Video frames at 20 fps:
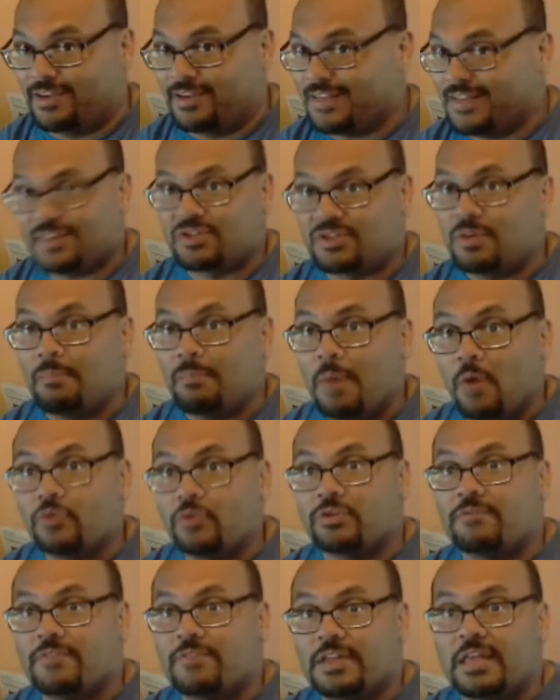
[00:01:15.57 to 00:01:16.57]
That's the
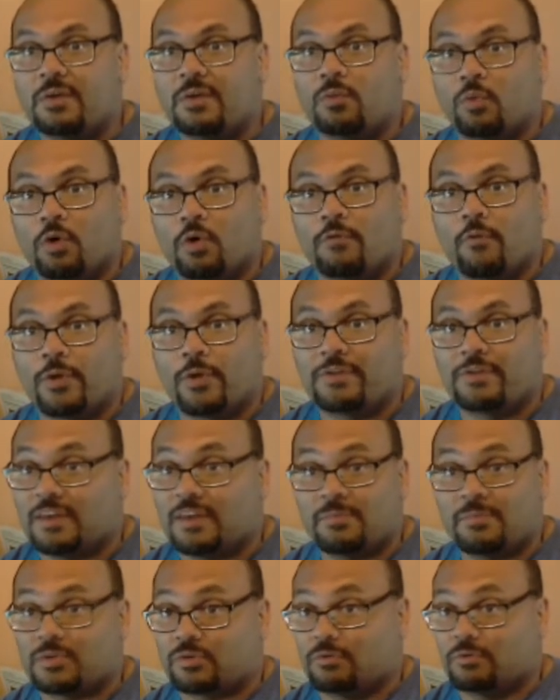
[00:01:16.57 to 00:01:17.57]
most of any Wolverine
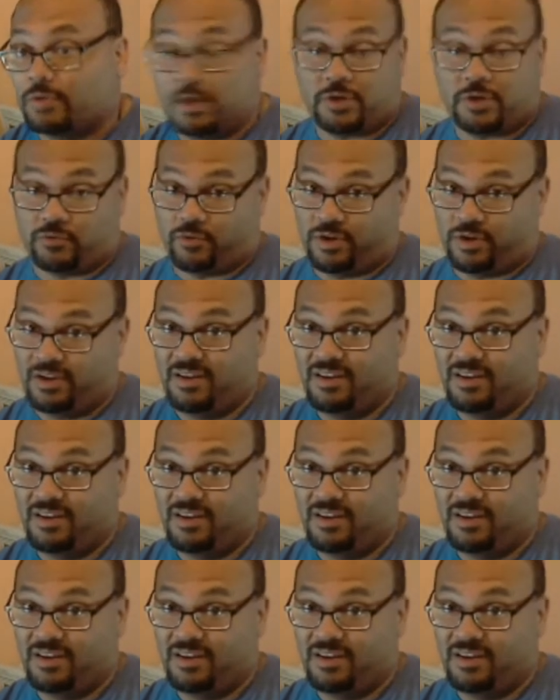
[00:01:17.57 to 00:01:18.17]
team in school history.